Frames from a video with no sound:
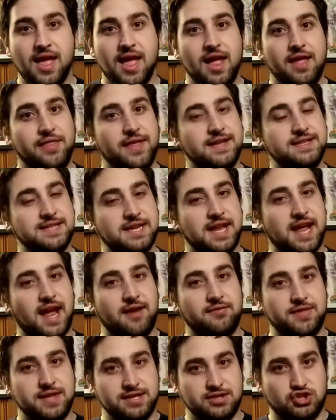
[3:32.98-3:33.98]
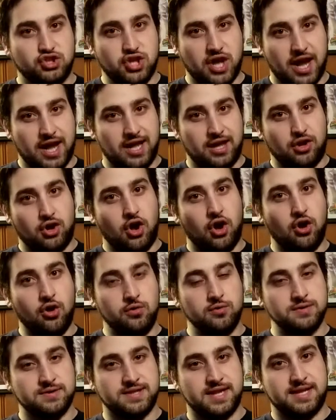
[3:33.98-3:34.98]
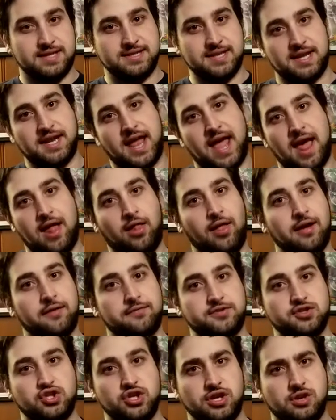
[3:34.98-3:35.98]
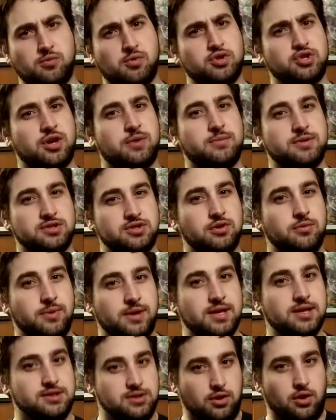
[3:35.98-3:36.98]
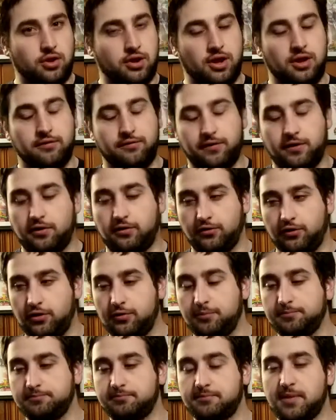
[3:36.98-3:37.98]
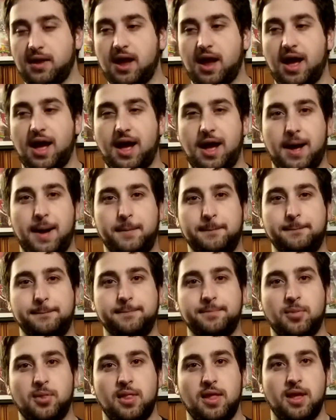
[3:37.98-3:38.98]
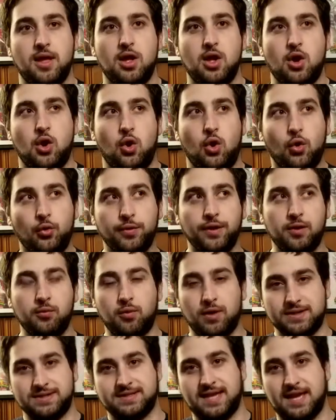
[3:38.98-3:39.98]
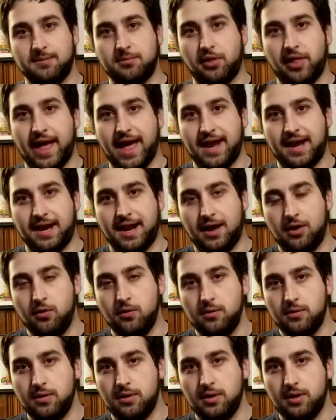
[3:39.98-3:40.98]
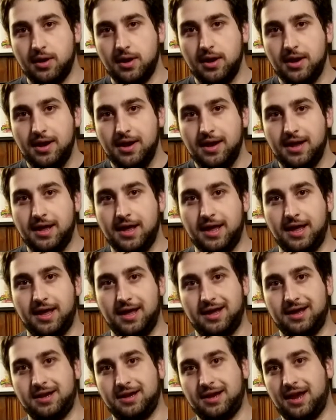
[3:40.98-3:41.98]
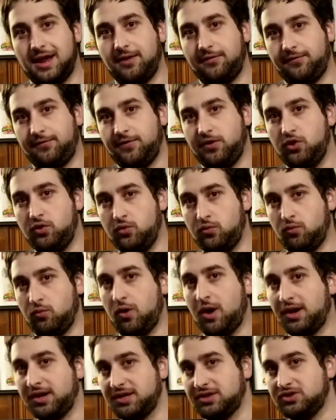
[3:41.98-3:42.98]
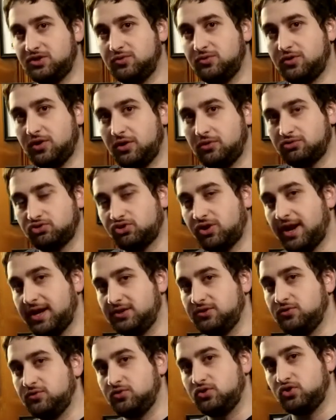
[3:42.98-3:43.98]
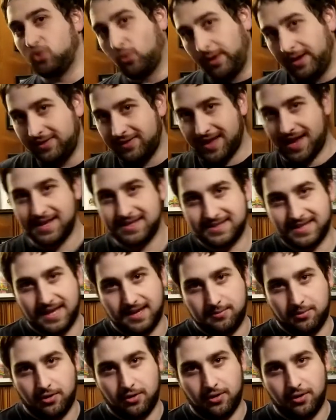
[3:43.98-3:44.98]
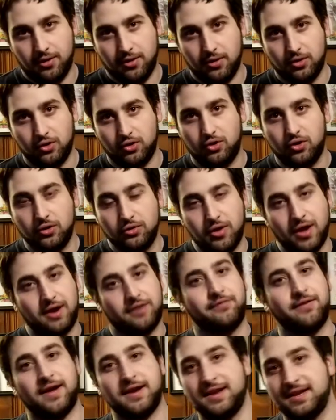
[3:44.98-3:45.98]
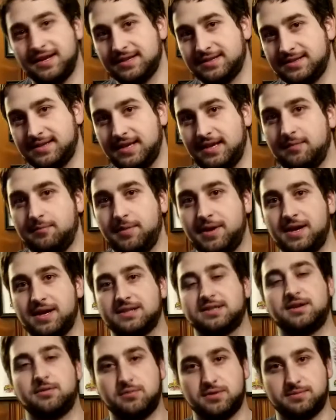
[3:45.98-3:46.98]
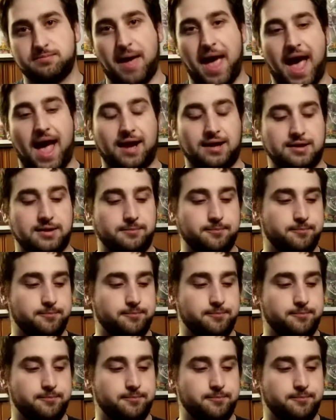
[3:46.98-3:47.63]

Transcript: They did have these giant cones that said L F G, which I'm assuming is looking for a group. Um, only one table had it out, and if you wanted to go try to join that table, good luck finding a seat because it was packed.